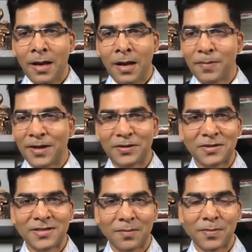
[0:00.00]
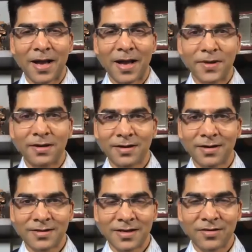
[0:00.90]
Paritosh, I'm happy
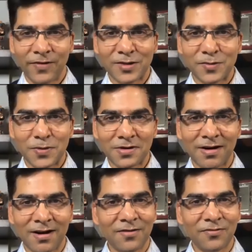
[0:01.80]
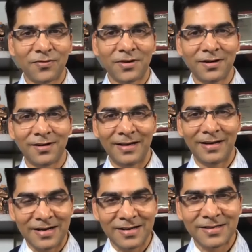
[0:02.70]
that in Facebook, a lot of
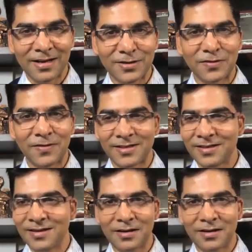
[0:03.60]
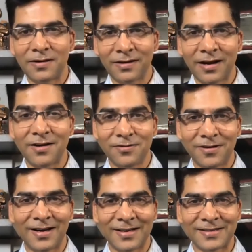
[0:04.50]
leaders also watching, including Renu
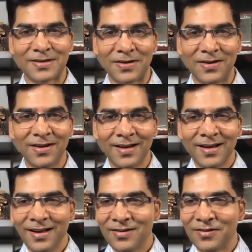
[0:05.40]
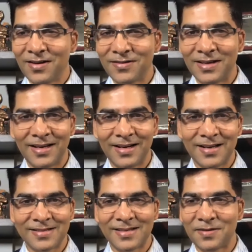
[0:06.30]
Khanna. So, one of the
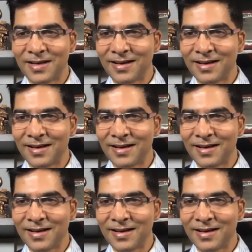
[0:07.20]
leaders, I think.